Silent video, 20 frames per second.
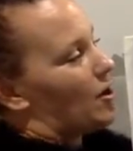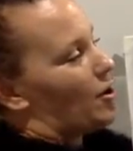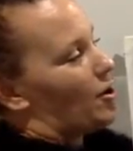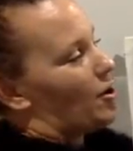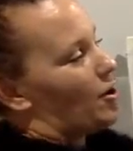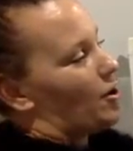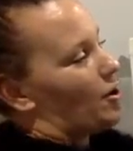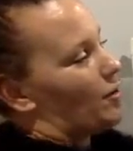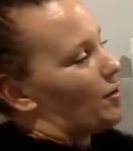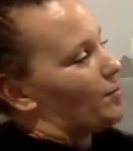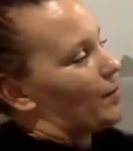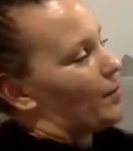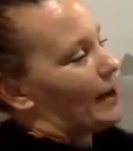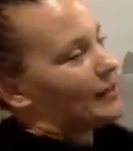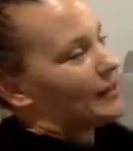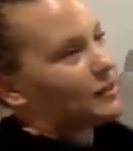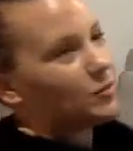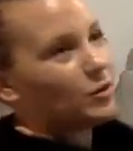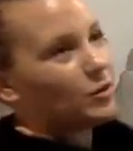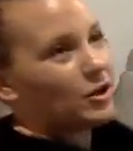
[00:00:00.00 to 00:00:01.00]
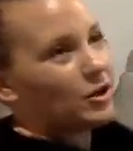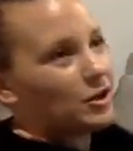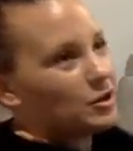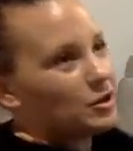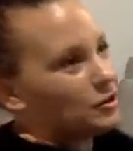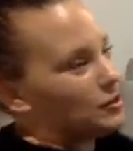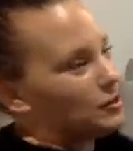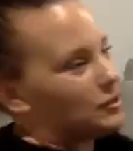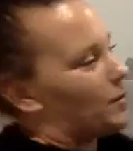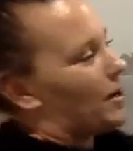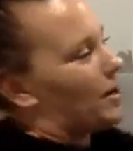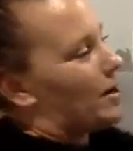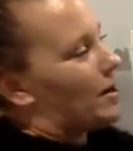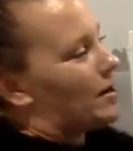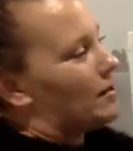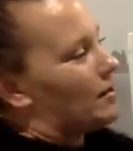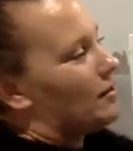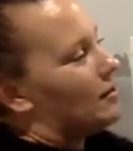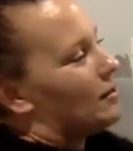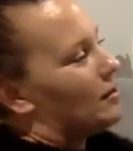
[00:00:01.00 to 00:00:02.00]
earn, based on what it used to be,